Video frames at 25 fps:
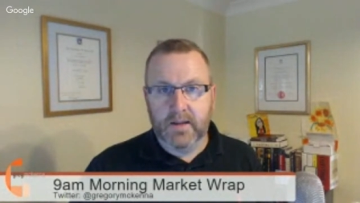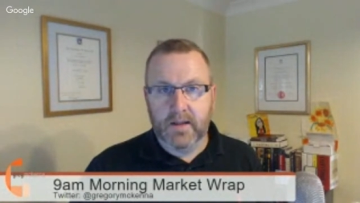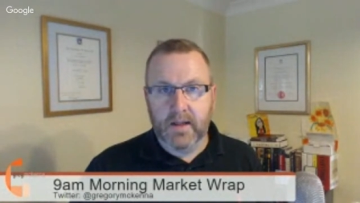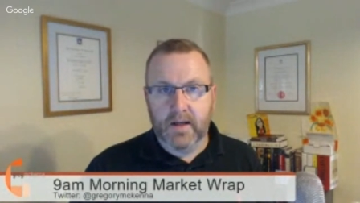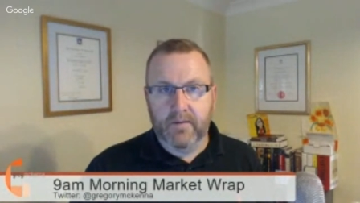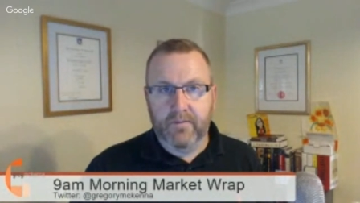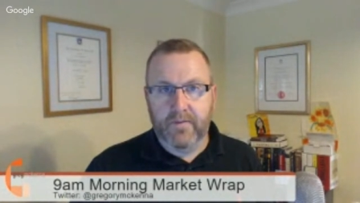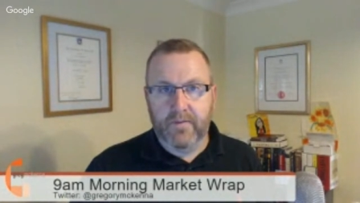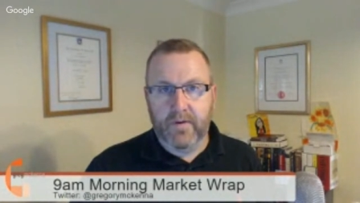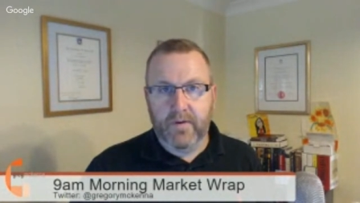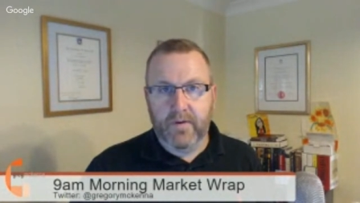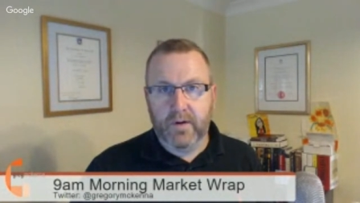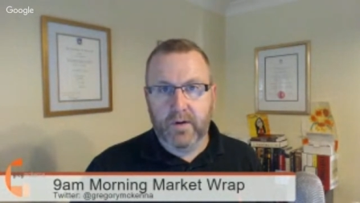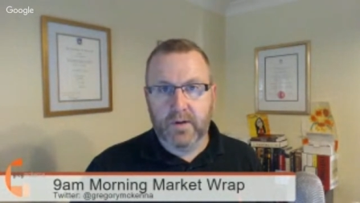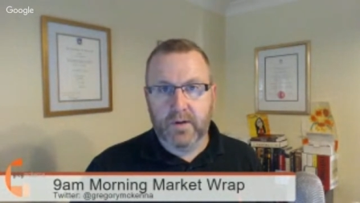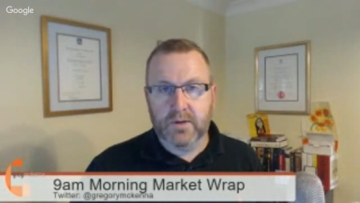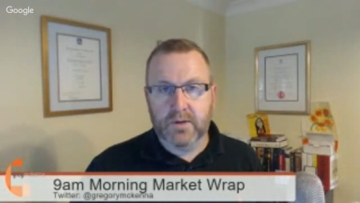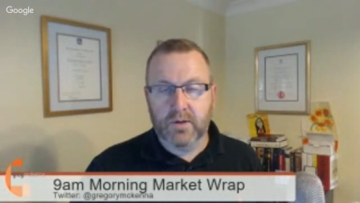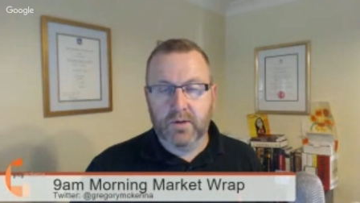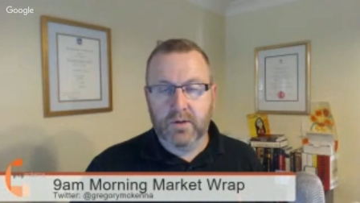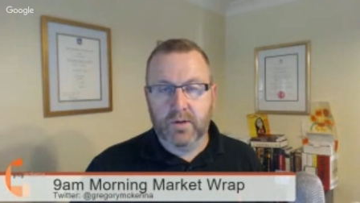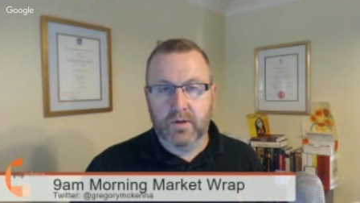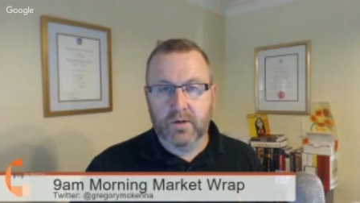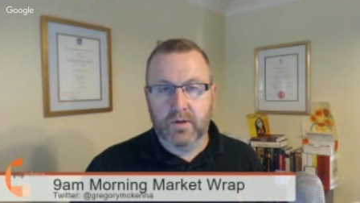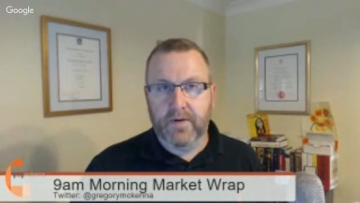they're focused
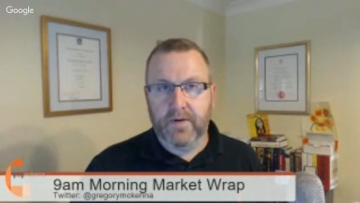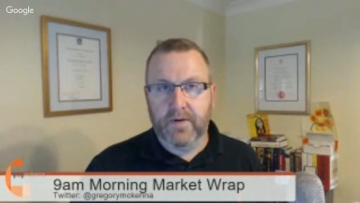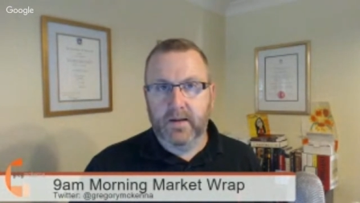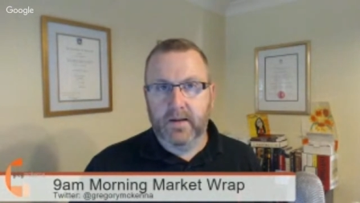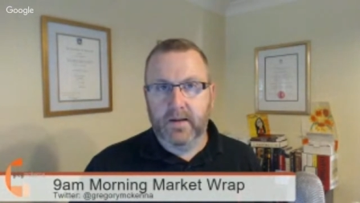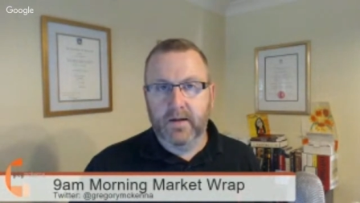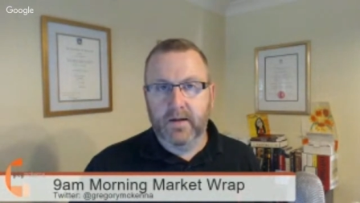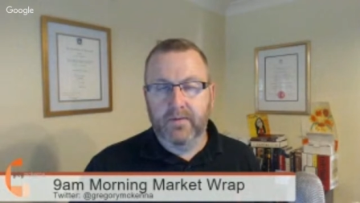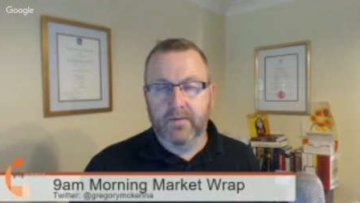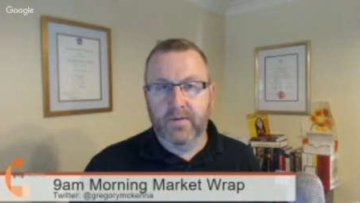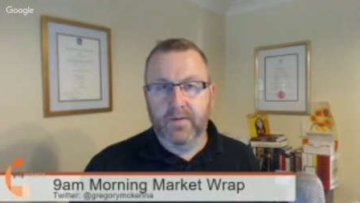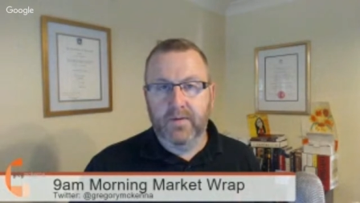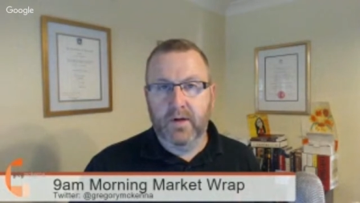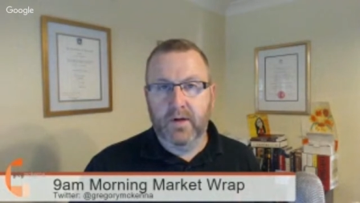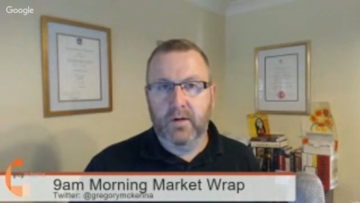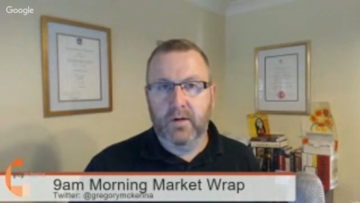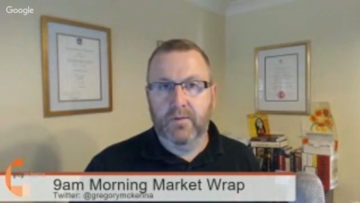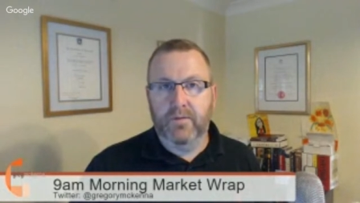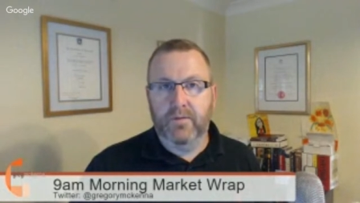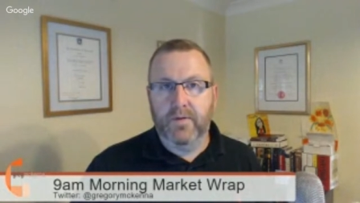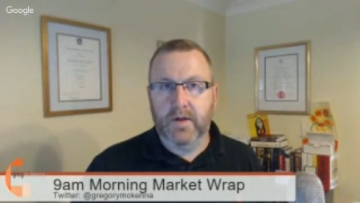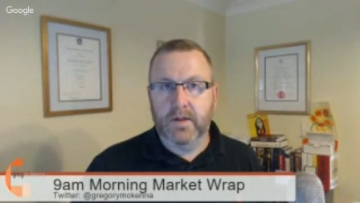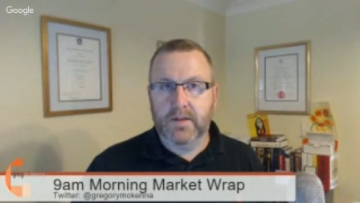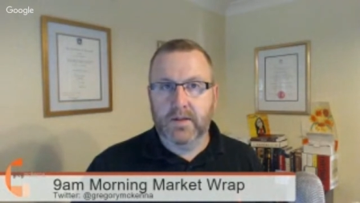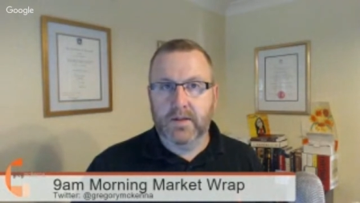on the fact that even though
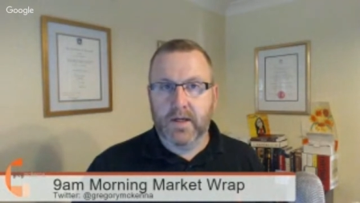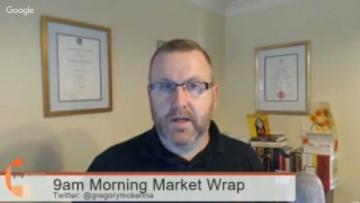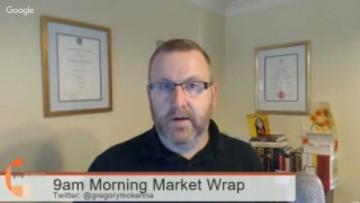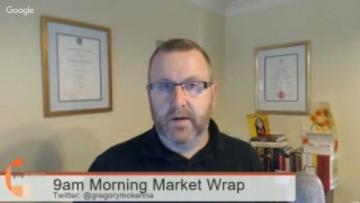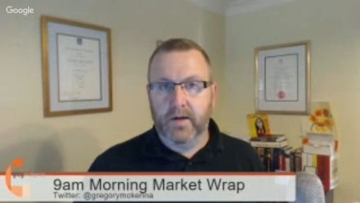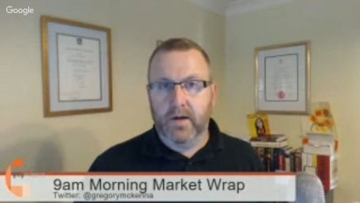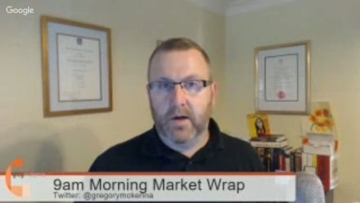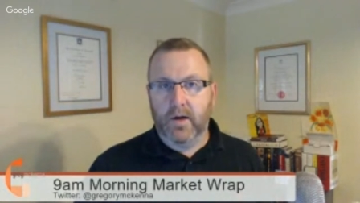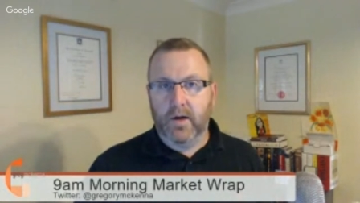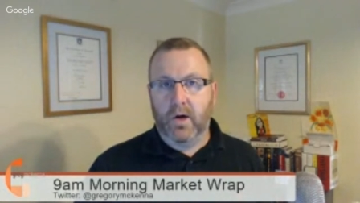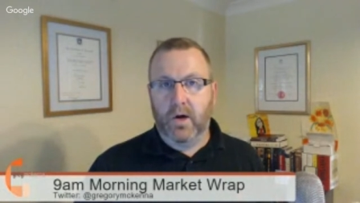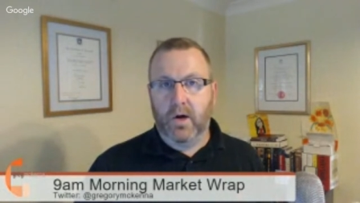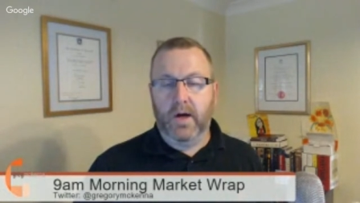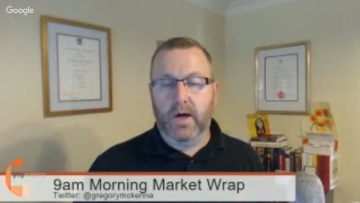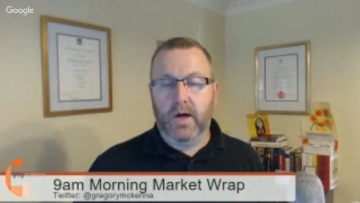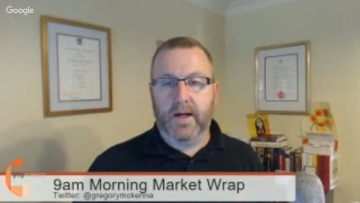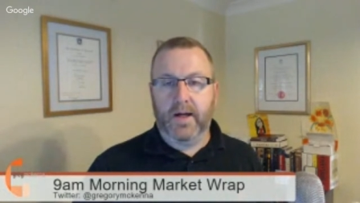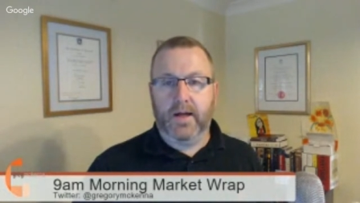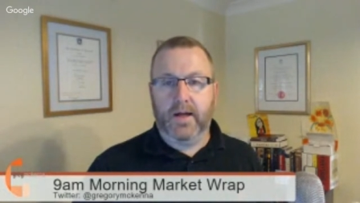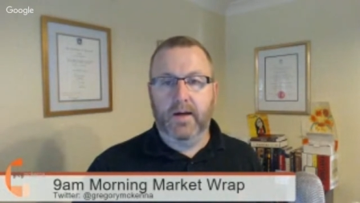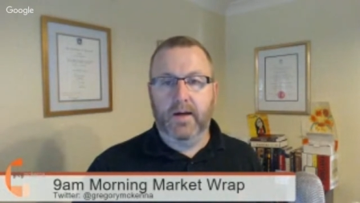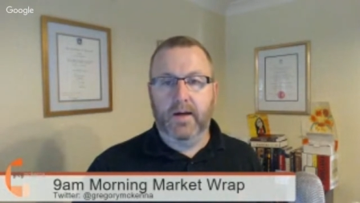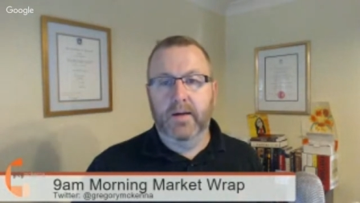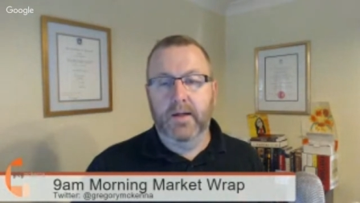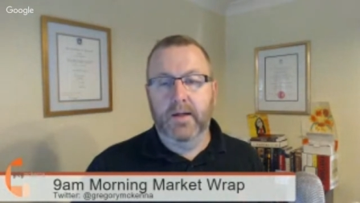the Fed's going to
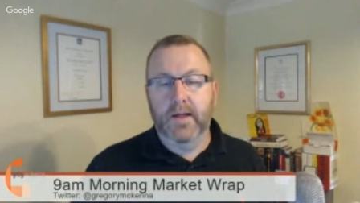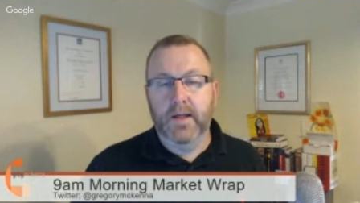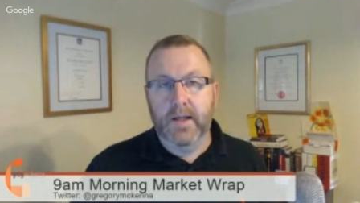hike,